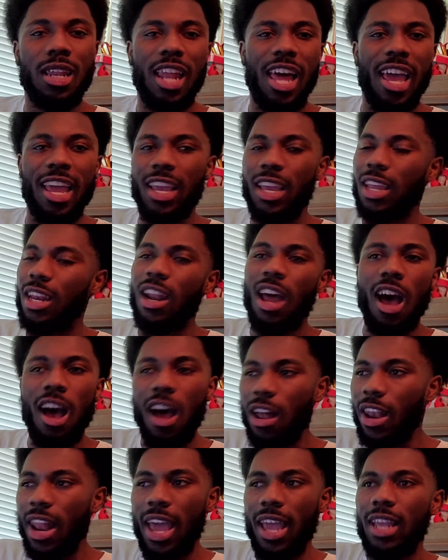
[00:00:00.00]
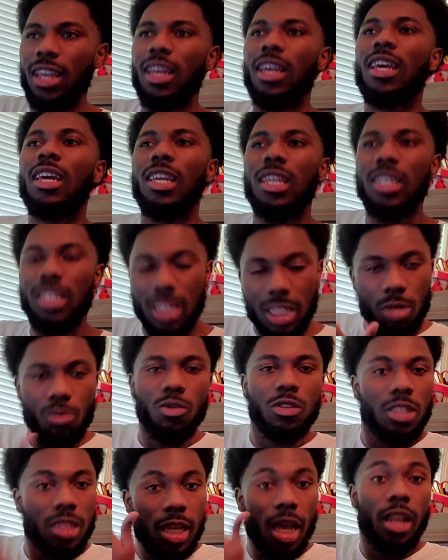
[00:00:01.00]
Like nah, like she
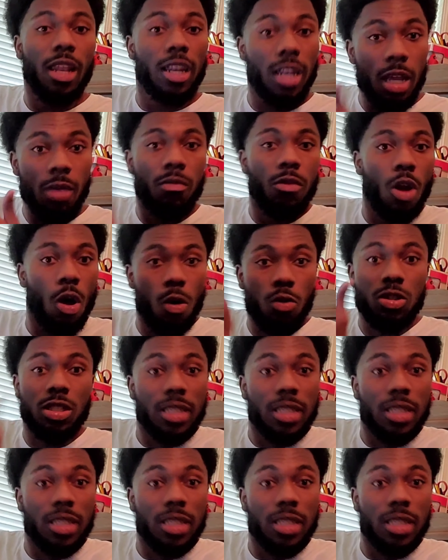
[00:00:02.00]
was telling them no,